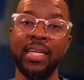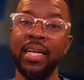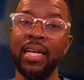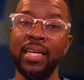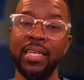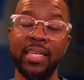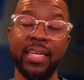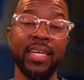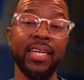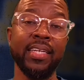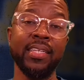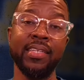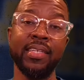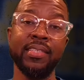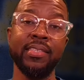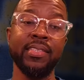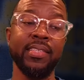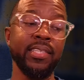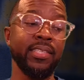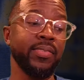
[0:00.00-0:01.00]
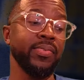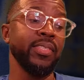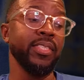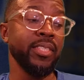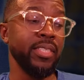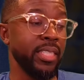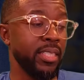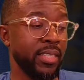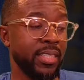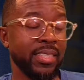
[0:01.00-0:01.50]
Yeah, that's real
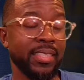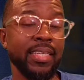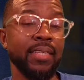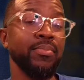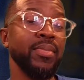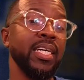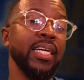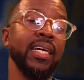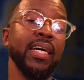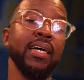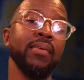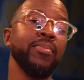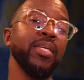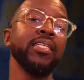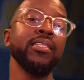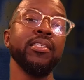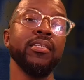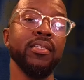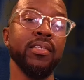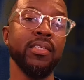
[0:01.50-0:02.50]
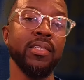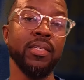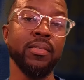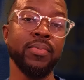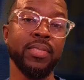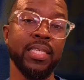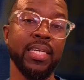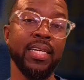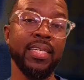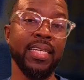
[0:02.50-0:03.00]
deal. Because I'm not turning
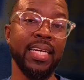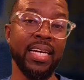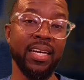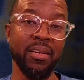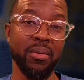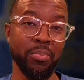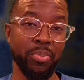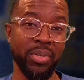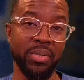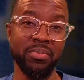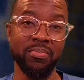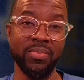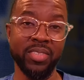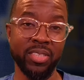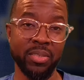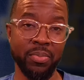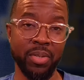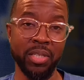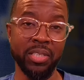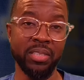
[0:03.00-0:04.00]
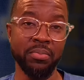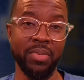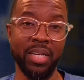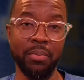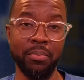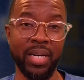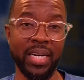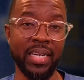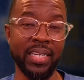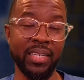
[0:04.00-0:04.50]
upside down and putting submerging my
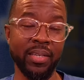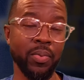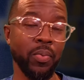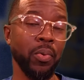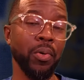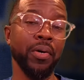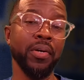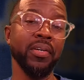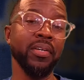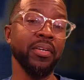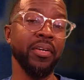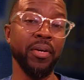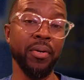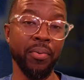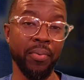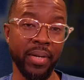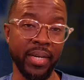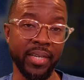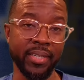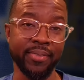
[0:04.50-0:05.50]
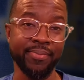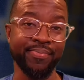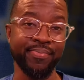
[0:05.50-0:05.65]
body in water nowhere.